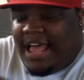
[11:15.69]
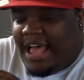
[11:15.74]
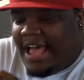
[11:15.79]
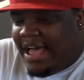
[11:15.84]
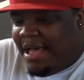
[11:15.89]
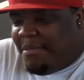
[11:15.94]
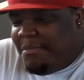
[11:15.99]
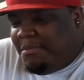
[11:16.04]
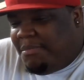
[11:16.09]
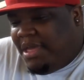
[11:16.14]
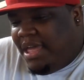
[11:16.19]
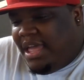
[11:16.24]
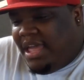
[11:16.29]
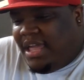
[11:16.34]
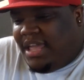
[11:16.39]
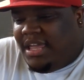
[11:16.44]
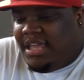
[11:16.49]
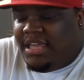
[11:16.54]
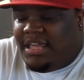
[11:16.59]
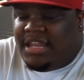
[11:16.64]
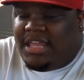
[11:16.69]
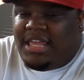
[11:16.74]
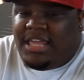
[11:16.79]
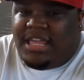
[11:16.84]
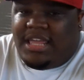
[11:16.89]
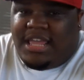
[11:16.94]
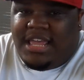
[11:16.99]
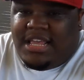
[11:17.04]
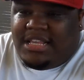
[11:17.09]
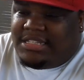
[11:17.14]
I made
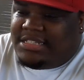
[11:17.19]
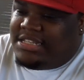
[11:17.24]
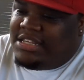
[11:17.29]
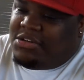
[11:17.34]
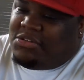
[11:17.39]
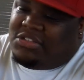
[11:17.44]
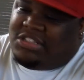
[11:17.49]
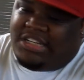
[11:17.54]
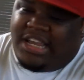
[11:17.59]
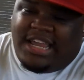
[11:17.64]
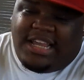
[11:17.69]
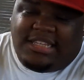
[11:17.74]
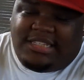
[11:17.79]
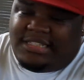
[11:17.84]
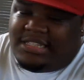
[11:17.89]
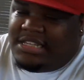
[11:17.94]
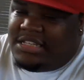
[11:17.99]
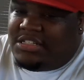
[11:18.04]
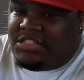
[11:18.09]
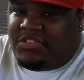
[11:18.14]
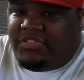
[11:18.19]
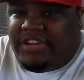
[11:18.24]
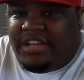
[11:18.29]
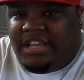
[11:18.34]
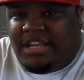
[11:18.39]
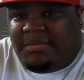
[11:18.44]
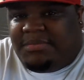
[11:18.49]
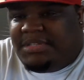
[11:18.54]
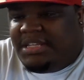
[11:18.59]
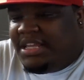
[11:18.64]
it, still chasing
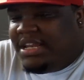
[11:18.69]
dreams,